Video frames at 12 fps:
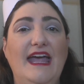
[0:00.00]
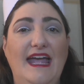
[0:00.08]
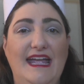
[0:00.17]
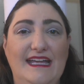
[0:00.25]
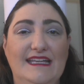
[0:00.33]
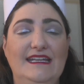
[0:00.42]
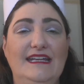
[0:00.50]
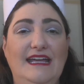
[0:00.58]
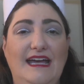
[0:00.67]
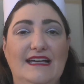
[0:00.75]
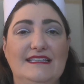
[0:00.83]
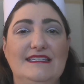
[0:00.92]
And it
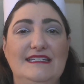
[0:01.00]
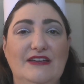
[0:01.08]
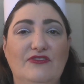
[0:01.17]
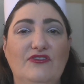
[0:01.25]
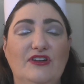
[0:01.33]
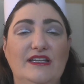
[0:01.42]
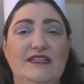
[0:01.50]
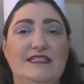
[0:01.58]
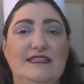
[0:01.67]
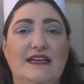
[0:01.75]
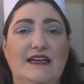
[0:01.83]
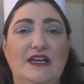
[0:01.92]
has different
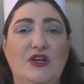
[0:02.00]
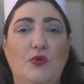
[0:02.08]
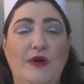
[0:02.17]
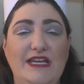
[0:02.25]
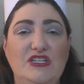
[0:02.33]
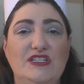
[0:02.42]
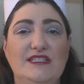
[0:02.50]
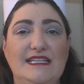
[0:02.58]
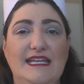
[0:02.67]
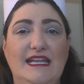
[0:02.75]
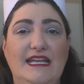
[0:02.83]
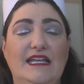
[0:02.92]
equations
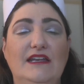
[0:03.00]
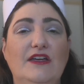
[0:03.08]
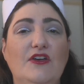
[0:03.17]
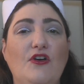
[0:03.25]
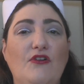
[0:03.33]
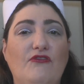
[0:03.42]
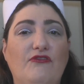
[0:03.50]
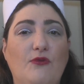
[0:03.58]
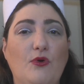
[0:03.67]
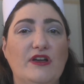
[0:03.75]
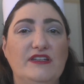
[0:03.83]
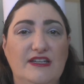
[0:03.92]
in it
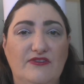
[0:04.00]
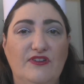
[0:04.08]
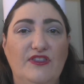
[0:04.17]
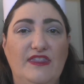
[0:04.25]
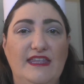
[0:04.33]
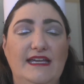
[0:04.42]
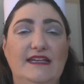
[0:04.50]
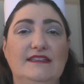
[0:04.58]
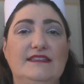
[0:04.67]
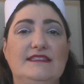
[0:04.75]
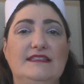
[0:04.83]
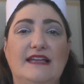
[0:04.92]
for different
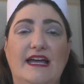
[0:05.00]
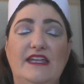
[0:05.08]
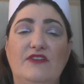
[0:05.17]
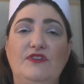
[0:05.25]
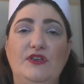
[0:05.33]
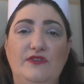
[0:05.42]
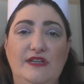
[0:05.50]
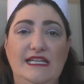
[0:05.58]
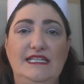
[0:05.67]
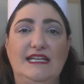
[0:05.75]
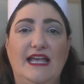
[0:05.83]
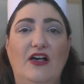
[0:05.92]
things, like if you
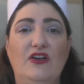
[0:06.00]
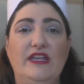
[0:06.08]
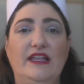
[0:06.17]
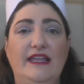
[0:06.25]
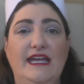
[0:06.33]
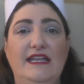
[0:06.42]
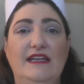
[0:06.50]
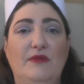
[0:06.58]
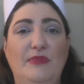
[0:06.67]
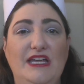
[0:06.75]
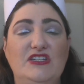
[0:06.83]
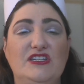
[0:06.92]
need to calculate a
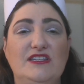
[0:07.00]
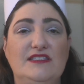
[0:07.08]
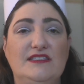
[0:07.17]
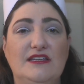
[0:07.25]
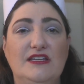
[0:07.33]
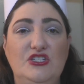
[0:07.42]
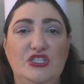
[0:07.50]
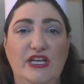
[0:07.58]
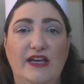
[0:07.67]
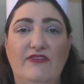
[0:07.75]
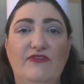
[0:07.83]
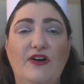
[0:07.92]
patient's
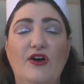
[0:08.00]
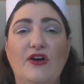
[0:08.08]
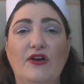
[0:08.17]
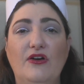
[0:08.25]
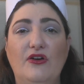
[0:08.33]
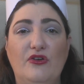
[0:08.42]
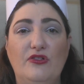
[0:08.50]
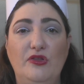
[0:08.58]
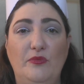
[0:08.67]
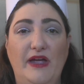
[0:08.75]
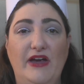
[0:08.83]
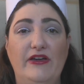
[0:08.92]
GFR or
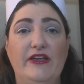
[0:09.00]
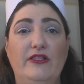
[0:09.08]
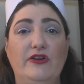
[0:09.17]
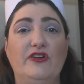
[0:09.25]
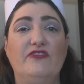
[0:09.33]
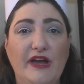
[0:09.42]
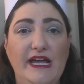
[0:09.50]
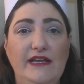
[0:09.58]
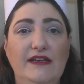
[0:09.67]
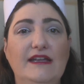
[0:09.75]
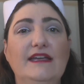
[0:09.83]
glomerular rate